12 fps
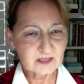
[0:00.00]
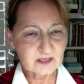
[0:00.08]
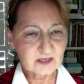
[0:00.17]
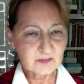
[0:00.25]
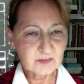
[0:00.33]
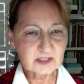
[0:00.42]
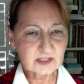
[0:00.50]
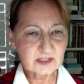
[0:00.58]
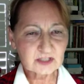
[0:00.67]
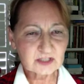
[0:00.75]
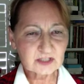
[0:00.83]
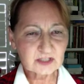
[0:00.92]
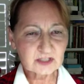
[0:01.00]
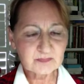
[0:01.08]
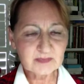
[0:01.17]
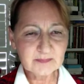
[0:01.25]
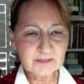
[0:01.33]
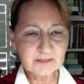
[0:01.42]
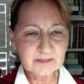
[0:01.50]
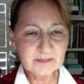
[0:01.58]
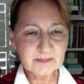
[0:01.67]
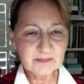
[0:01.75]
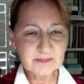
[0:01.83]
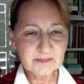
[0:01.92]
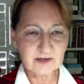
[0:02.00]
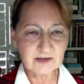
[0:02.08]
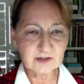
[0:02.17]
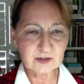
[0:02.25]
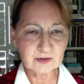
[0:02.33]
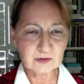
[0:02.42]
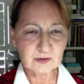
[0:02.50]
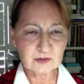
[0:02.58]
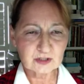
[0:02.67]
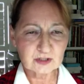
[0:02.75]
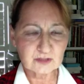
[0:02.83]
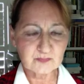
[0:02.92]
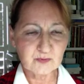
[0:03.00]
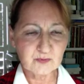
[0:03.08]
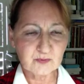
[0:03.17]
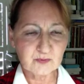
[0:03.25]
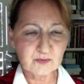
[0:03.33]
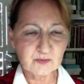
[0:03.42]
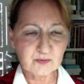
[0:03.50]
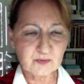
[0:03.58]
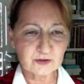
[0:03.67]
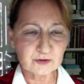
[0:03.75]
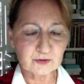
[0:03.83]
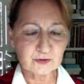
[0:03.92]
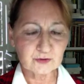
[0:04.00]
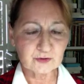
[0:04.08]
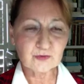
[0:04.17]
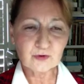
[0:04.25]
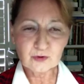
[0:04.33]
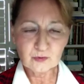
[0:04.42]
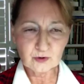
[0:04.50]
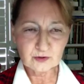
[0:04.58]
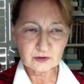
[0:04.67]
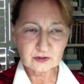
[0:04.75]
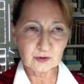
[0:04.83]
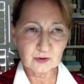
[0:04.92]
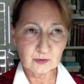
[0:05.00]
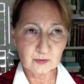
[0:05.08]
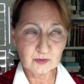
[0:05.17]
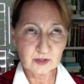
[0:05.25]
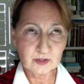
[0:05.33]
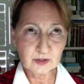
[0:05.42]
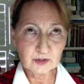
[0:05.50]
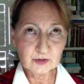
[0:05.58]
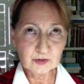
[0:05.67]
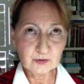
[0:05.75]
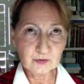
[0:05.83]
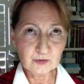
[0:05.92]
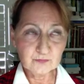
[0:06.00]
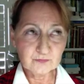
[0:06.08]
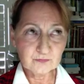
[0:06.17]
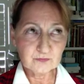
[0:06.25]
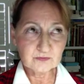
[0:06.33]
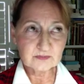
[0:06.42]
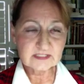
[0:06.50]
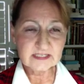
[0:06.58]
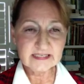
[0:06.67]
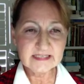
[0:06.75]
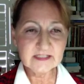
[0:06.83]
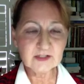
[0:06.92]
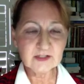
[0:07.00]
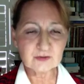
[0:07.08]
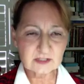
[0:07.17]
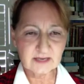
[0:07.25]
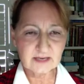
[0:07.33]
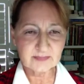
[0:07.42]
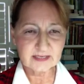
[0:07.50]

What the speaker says: but it's the people who are around you who support you, or those people who you've seen do something,